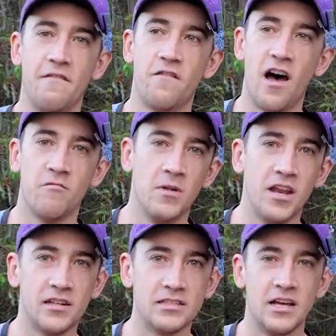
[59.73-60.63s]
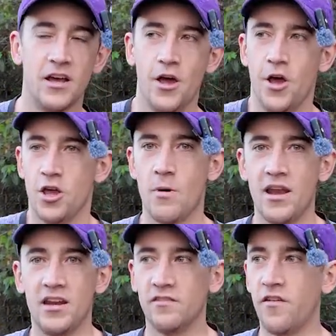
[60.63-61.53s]
at 5 minutes, you
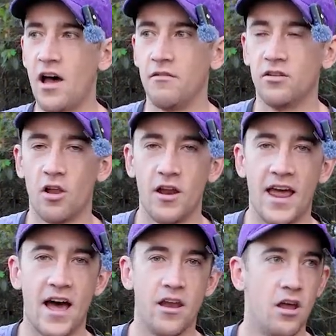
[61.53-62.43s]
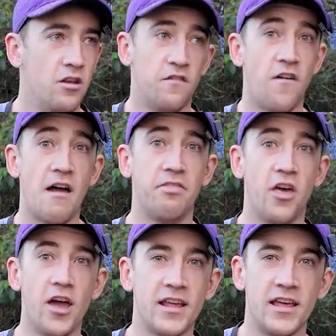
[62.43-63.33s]
might need to slow down to
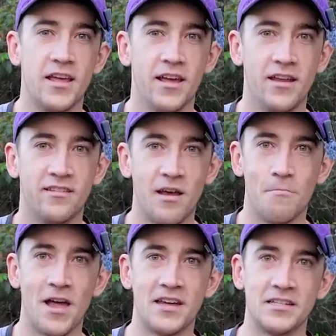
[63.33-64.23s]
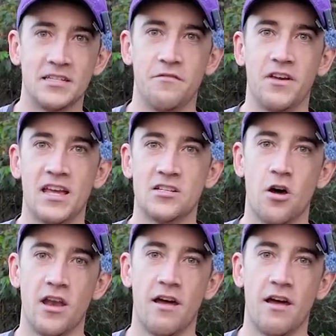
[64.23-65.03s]
5:30 in some places if it gets hot